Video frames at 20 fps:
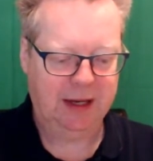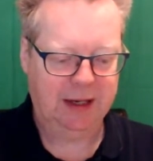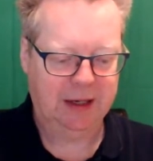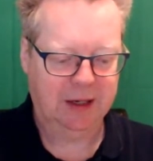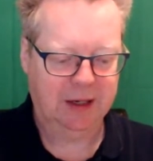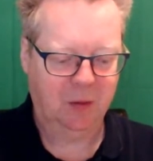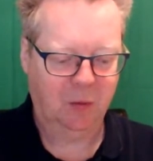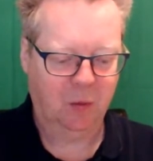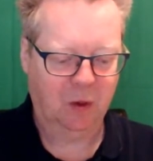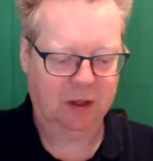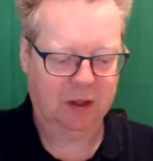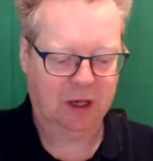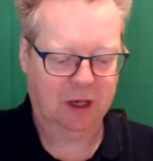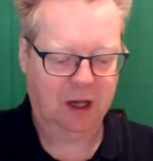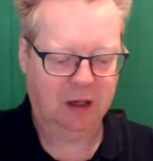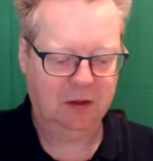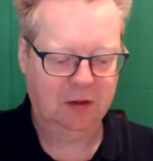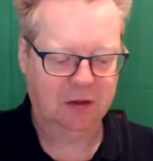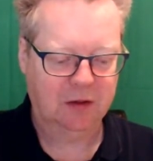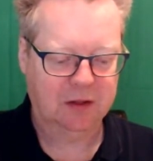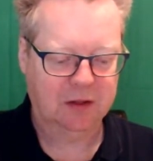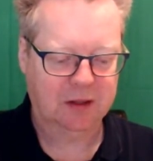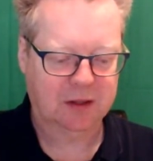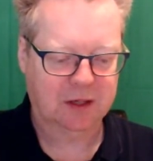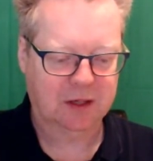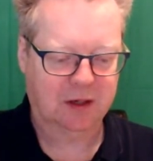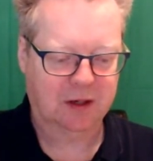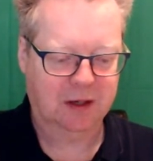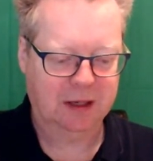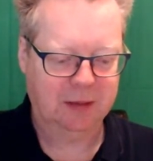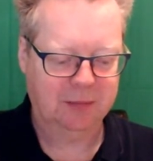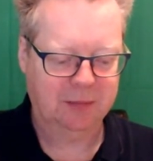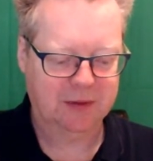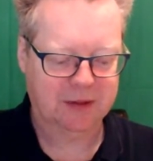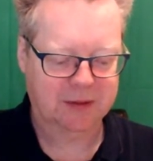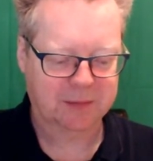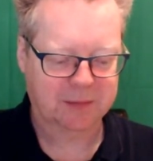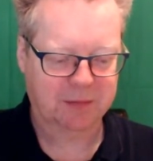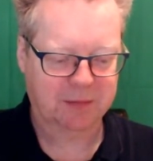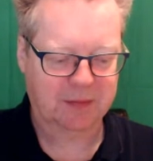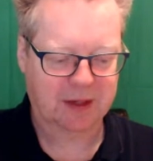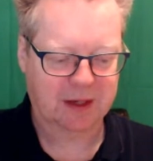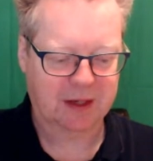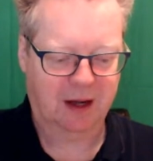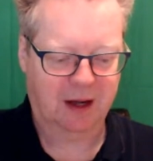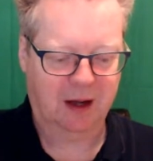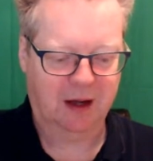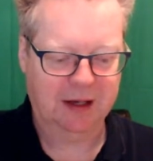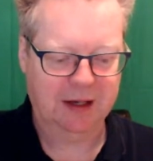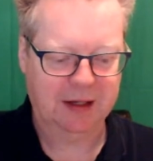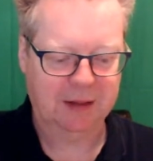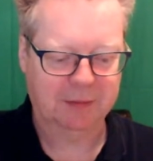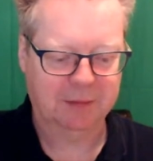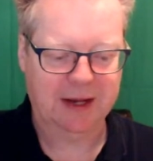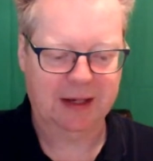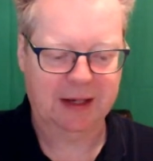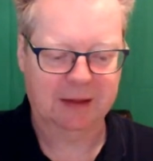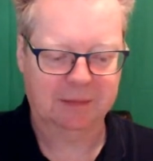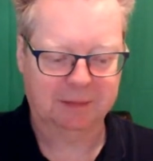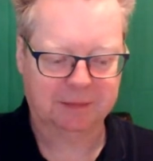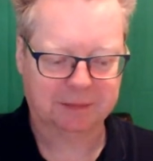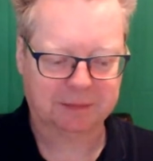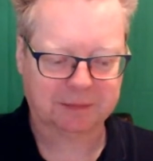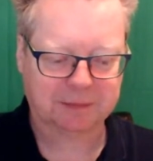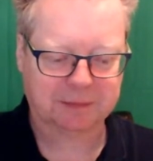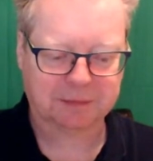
a 100 times Ironman